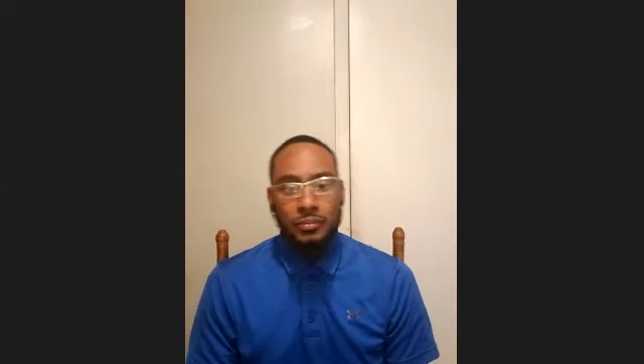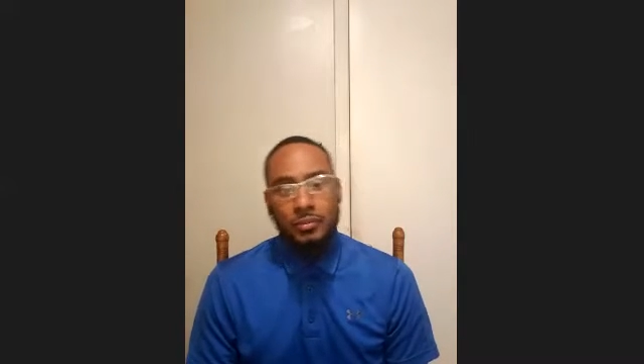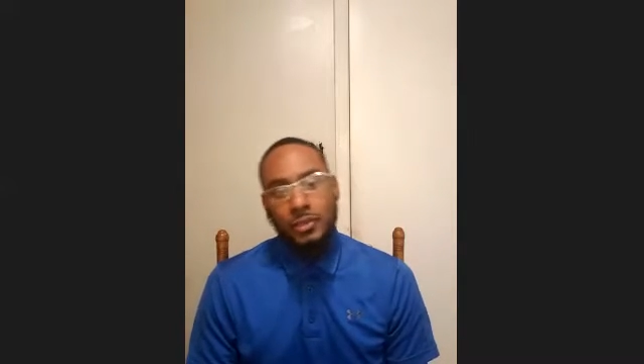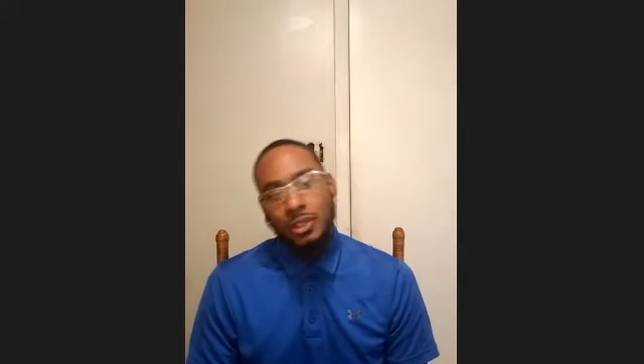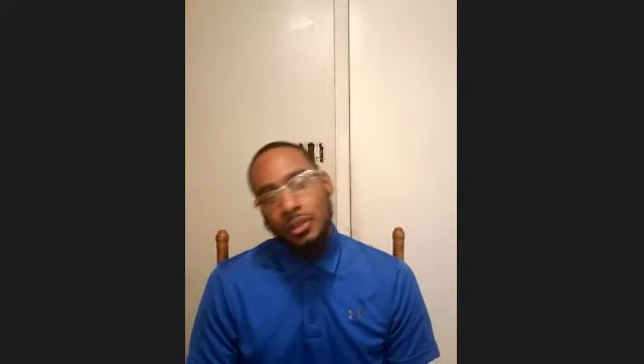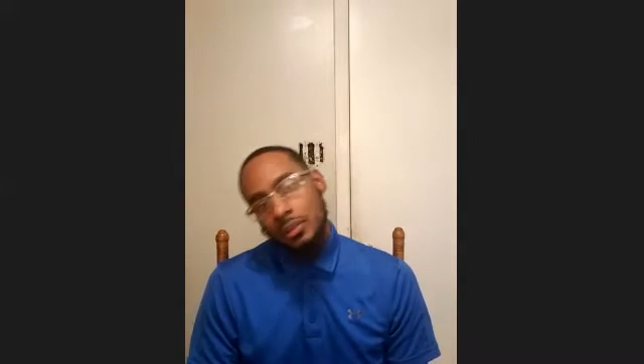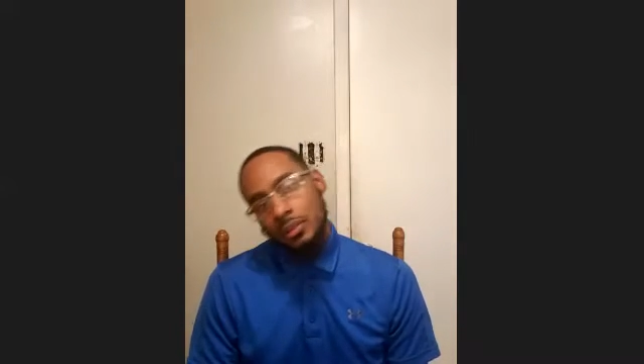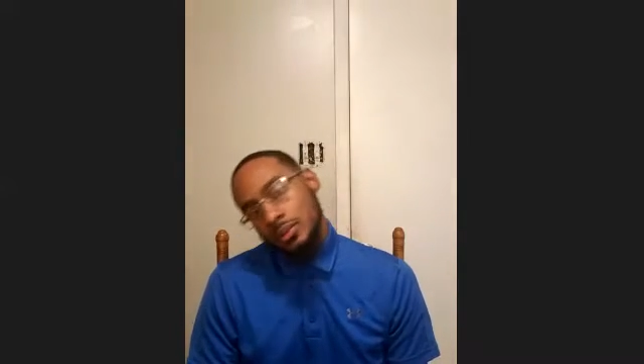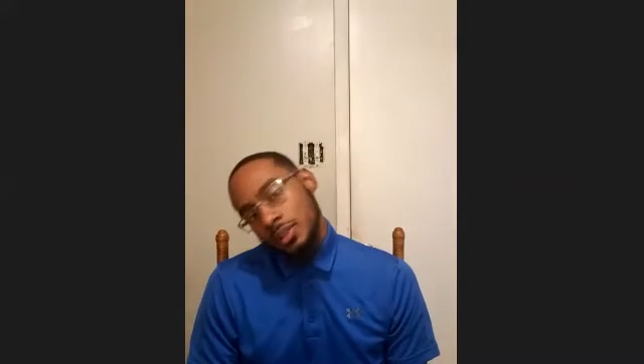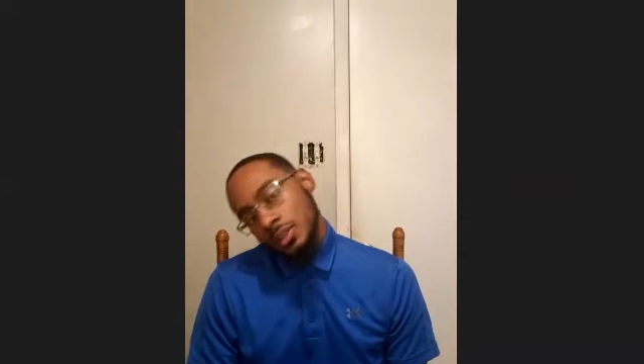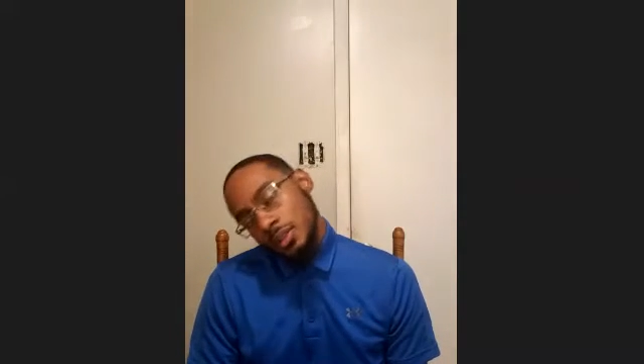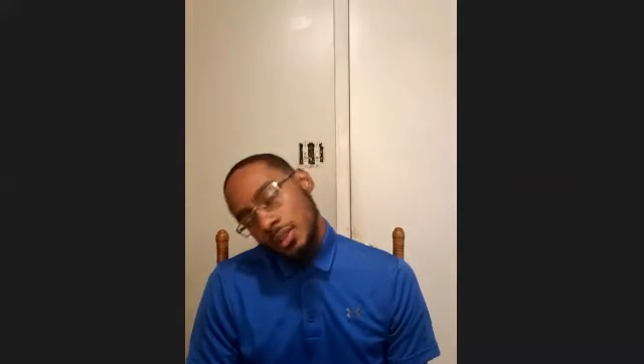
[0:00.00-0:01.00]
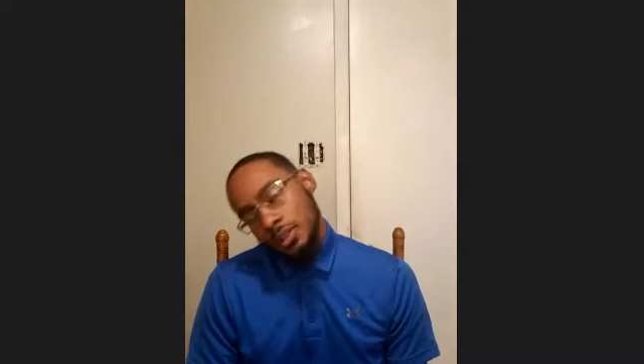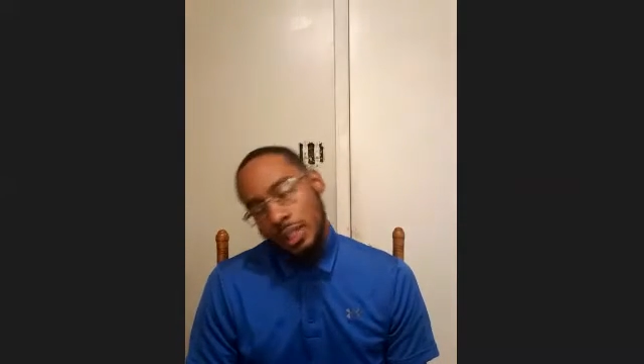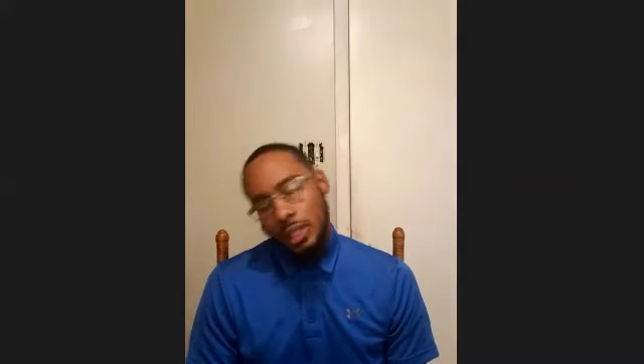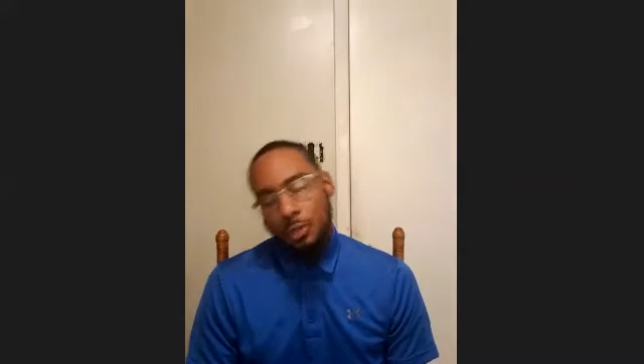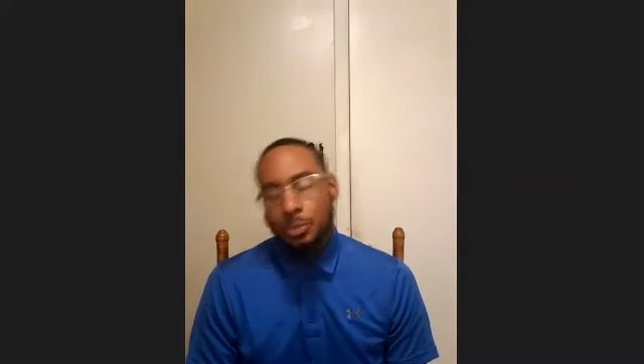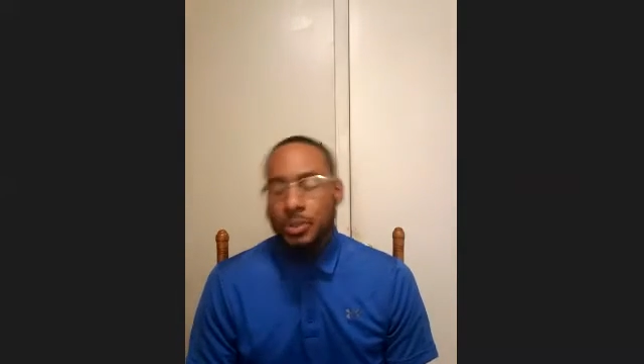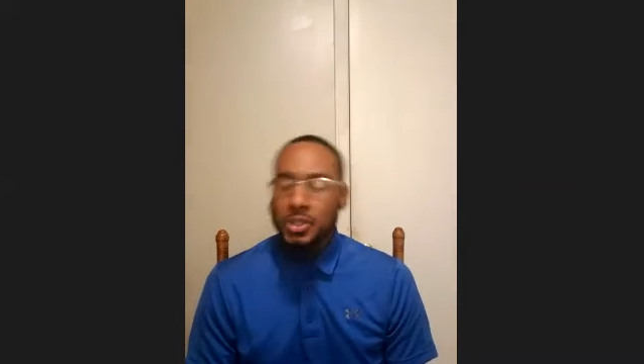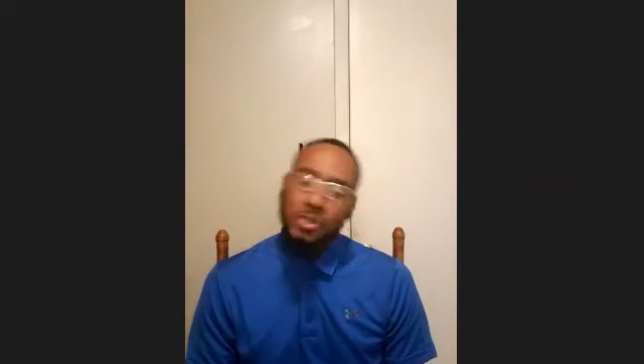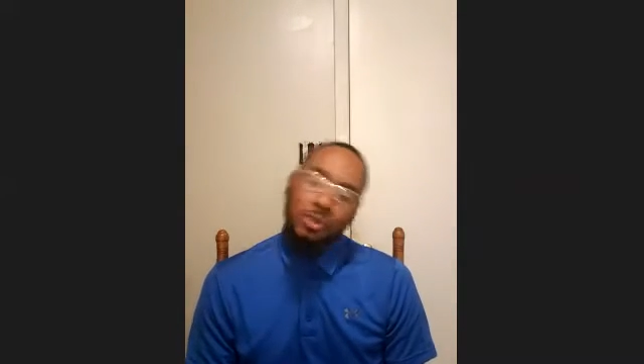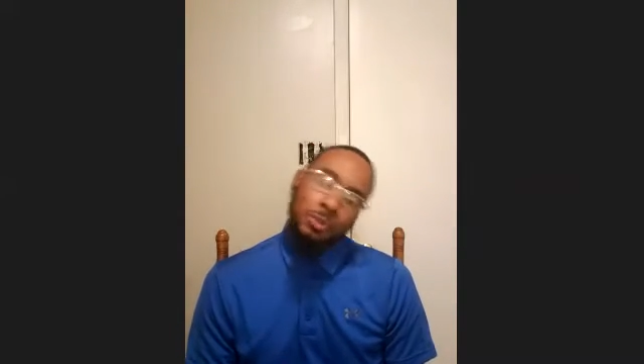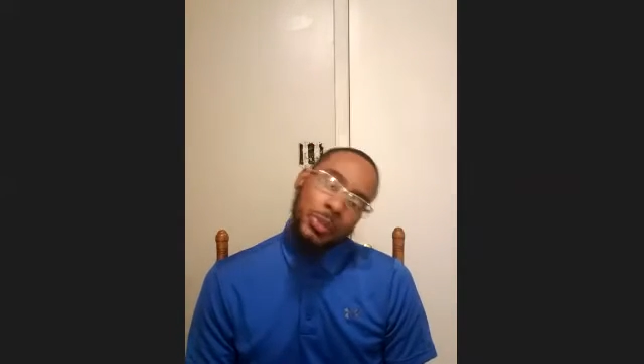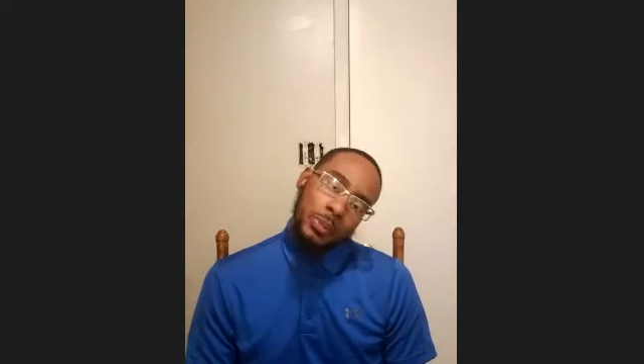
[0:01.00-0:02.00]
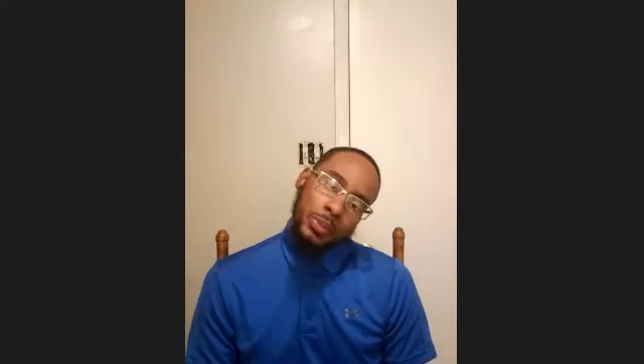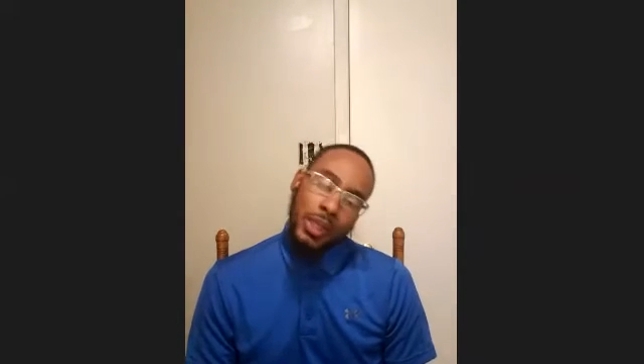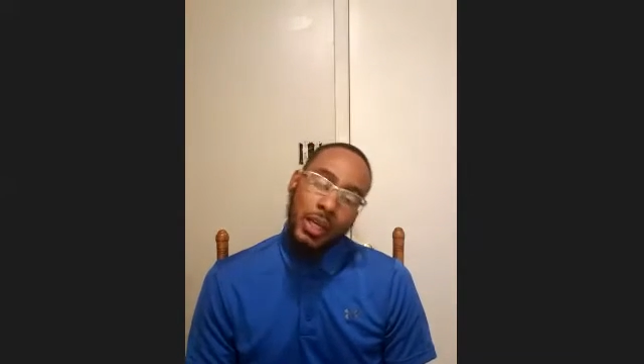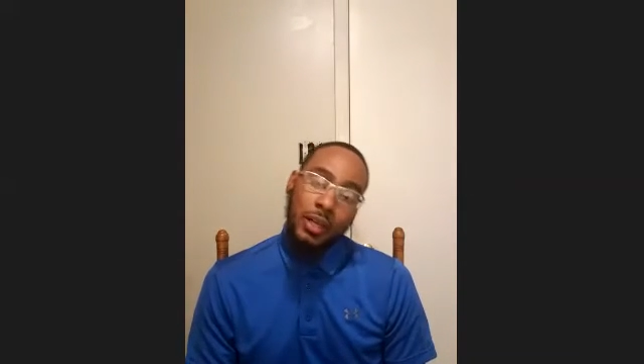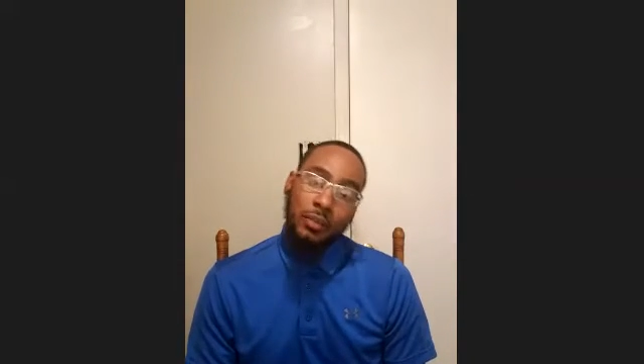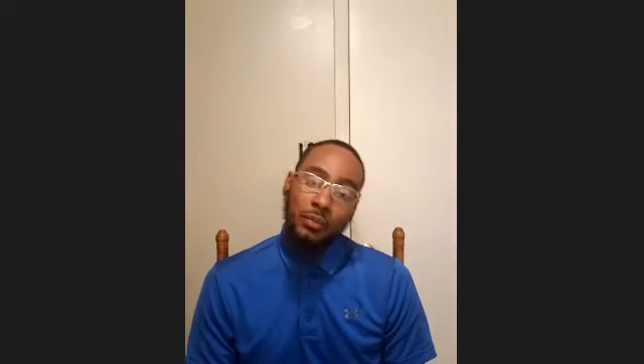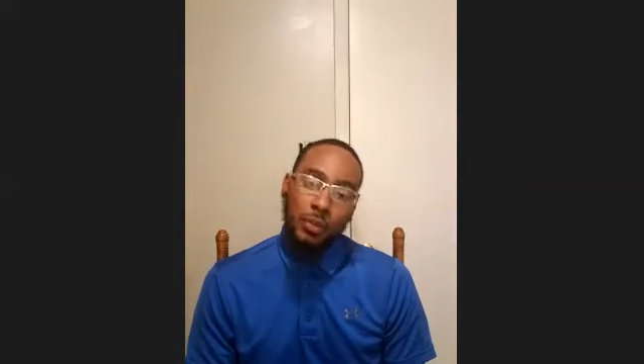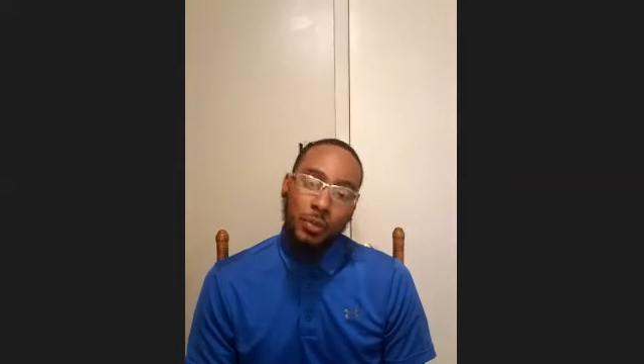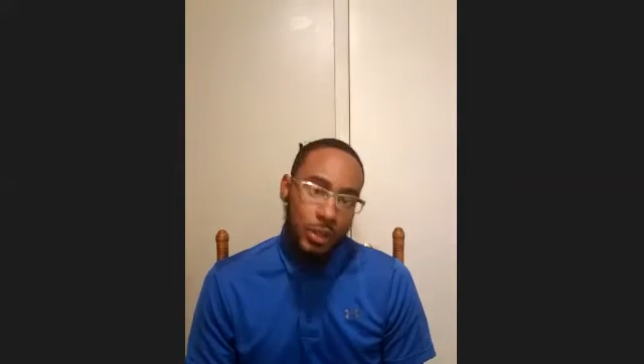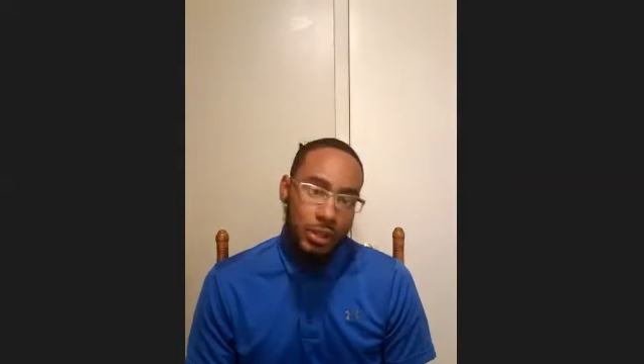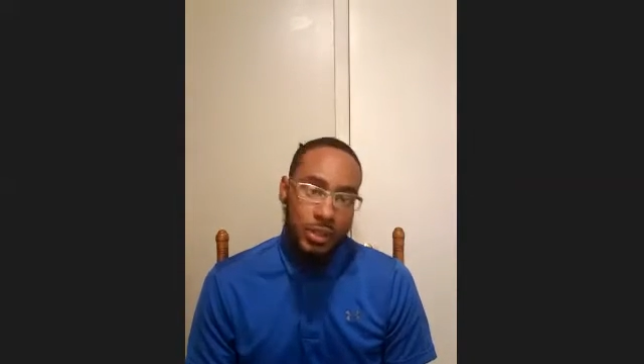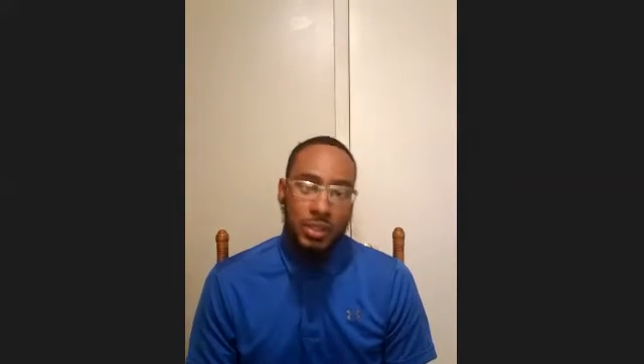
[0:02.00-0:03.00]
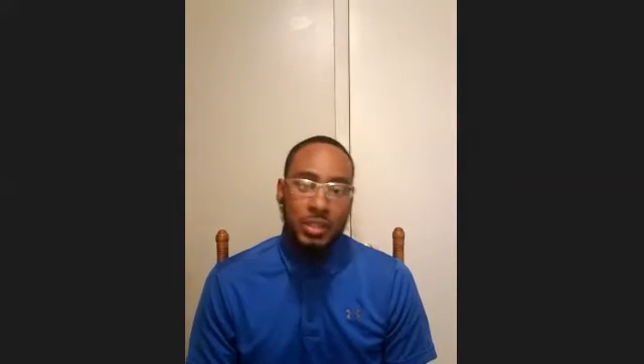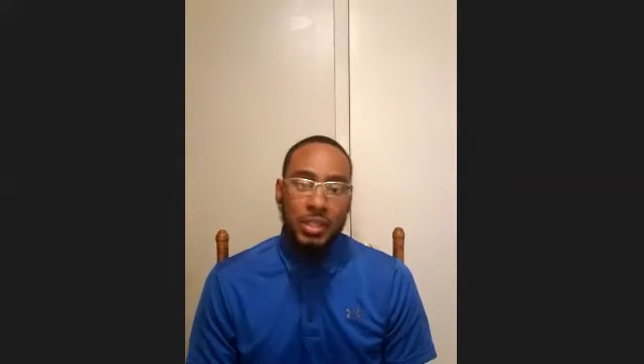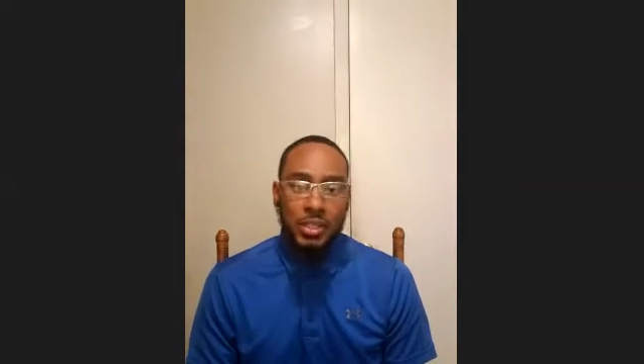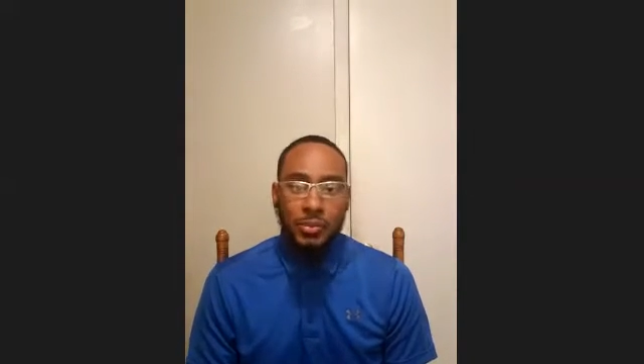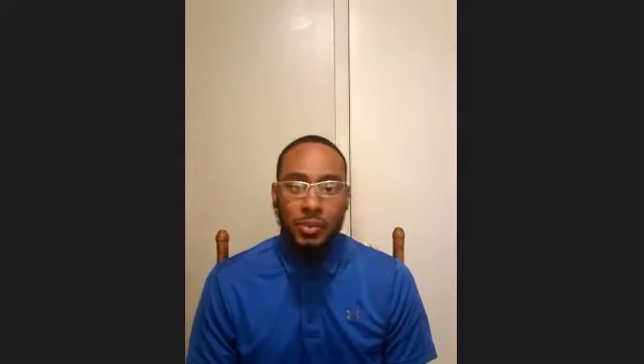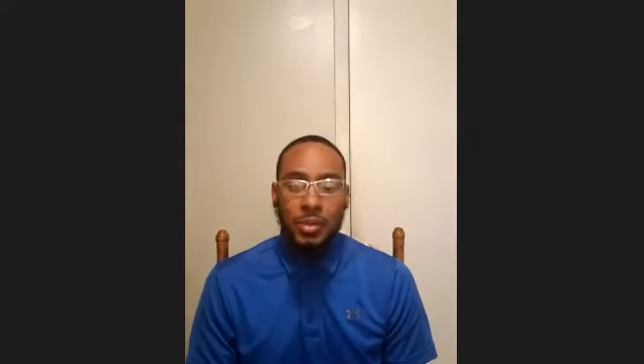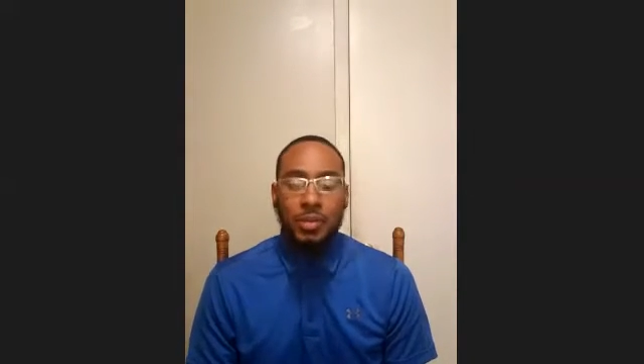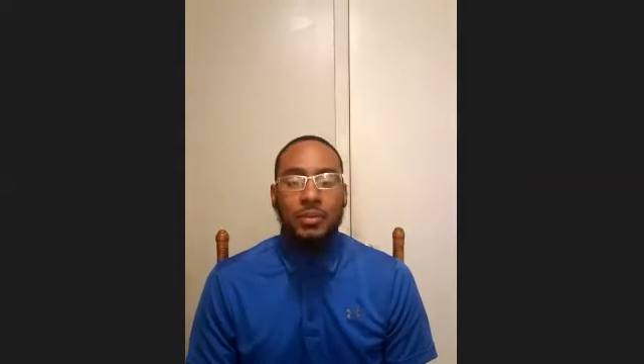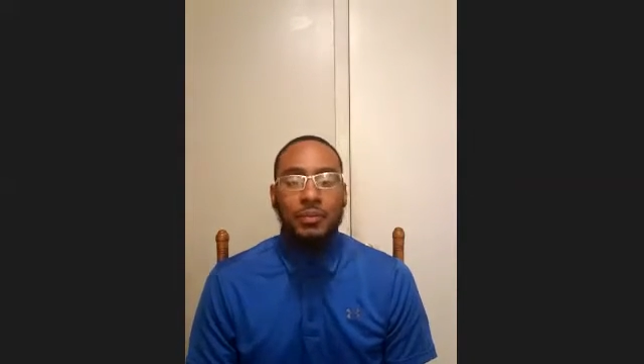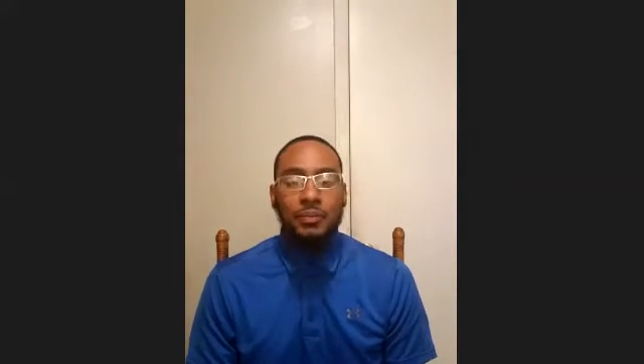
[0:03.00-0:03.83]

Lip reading: You know, there are potential people that would want to list with you.